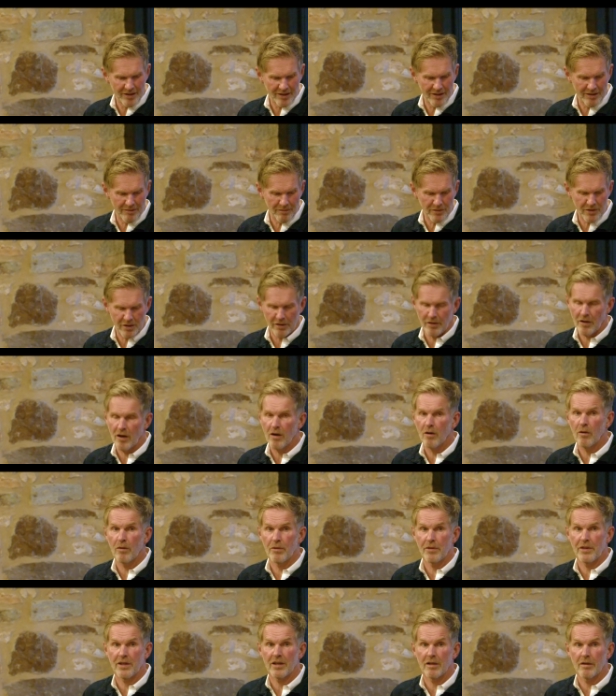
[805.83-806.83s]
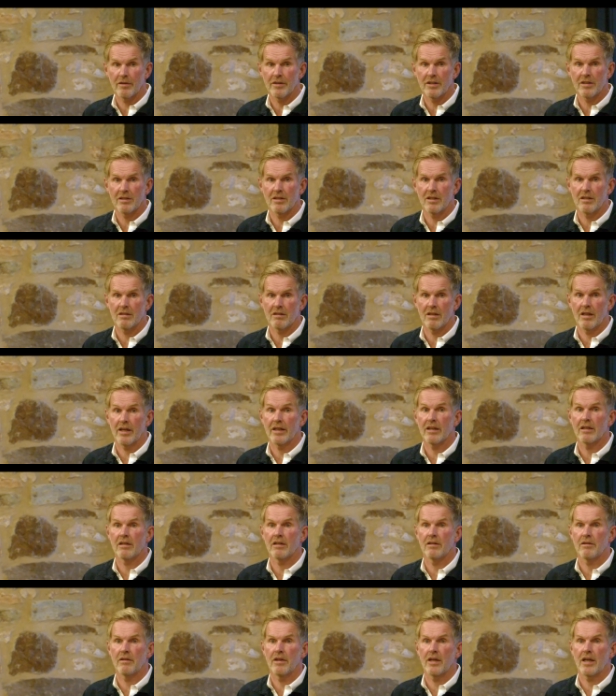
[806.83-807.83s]
And so the whole thing on this is like
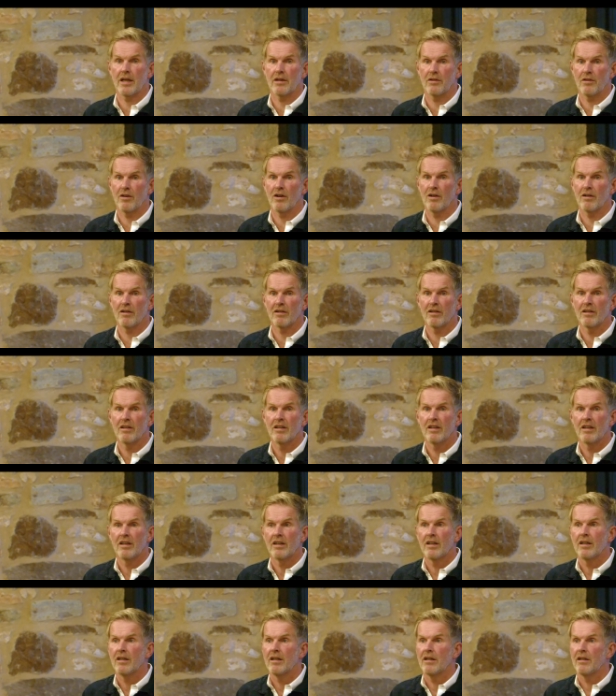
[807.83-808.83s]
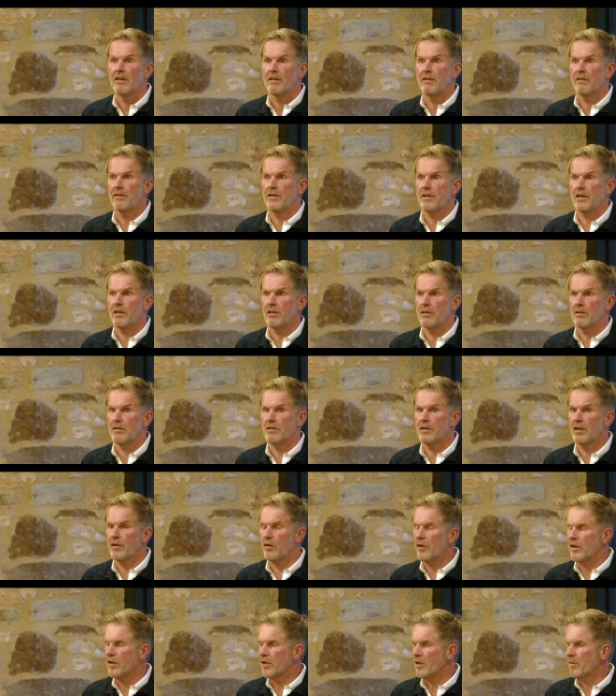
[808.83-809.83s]
they are not then they're
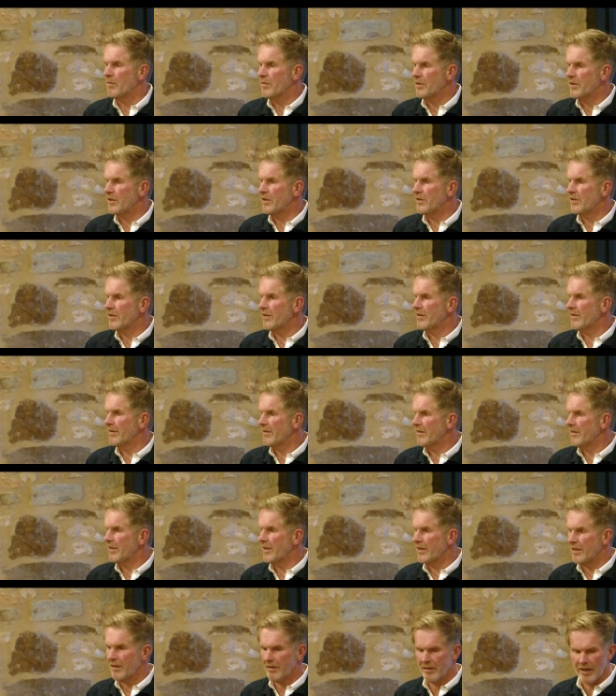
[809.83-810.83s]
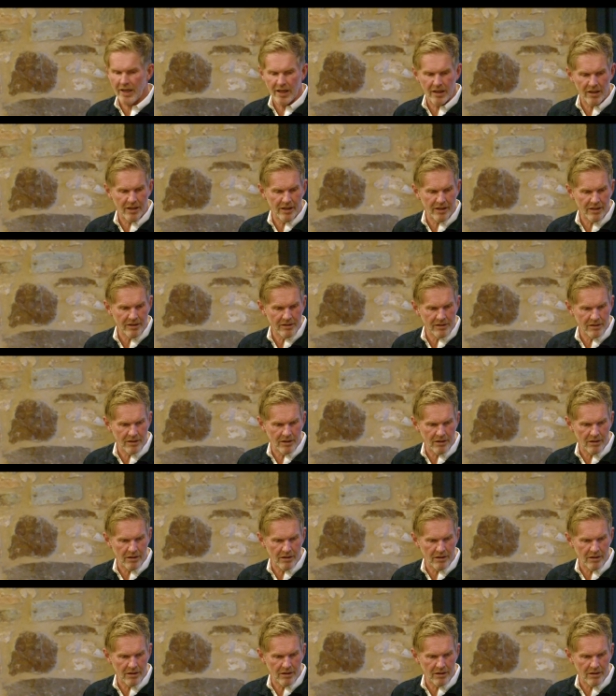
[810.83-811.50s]
not your competition, they're your allies, you